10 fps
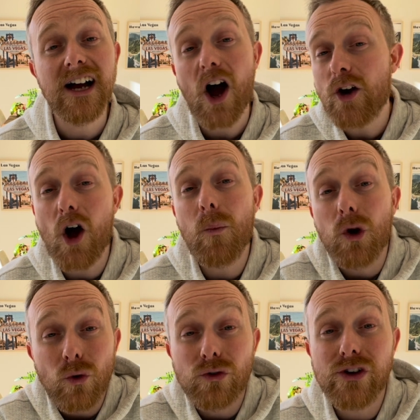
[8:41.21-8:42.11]
And I will
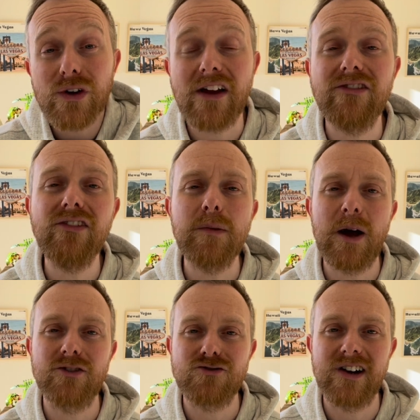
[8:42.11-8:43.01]
also get
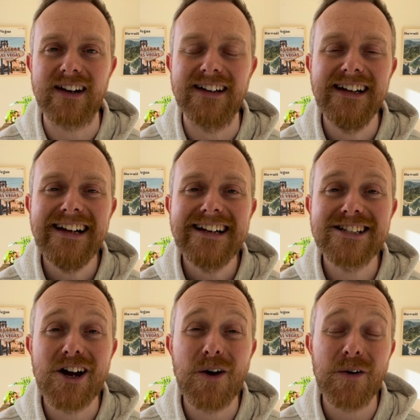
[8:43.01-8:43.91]
£50 credit.
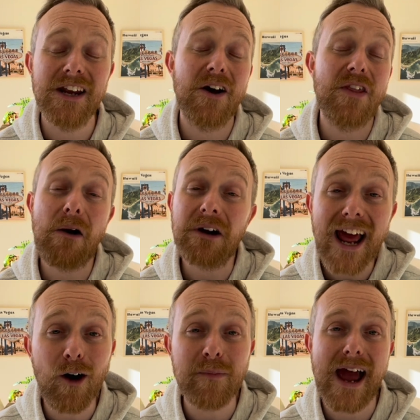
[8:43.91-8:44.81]
So, you know, that would
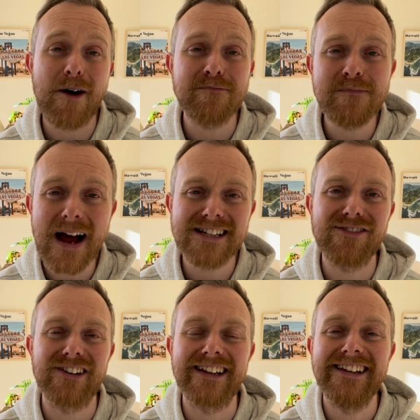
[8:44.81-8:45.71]
help me out
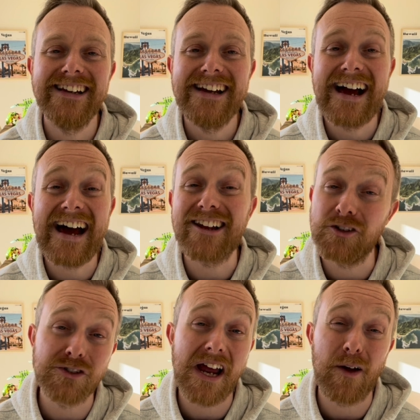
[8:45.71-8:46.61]
massively and it
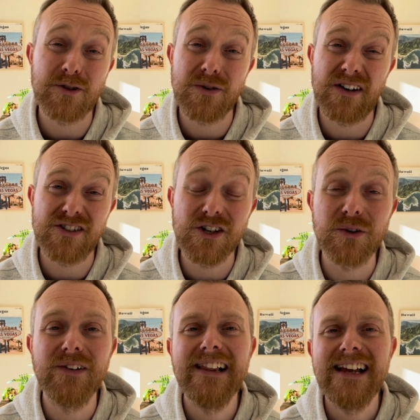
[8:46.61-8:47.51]
also helps you out
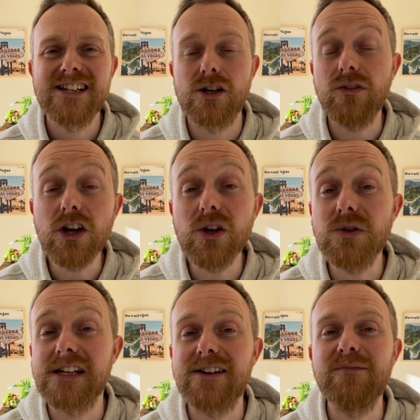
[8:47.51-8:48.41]
too. So if you
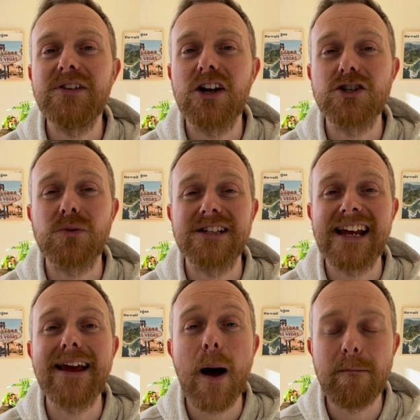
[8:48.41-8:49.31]
use it, I just want to
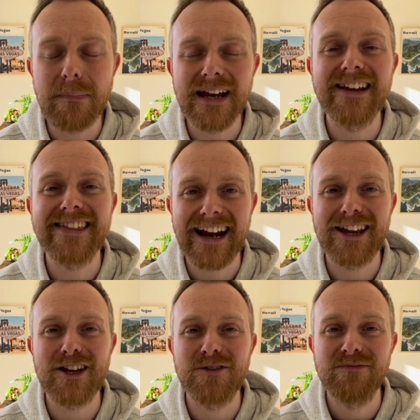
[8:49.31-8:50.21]
say a big
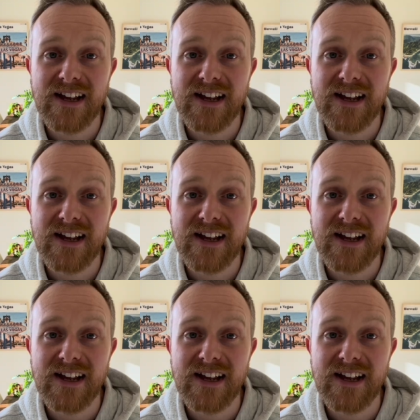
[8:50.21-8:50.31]
thank you.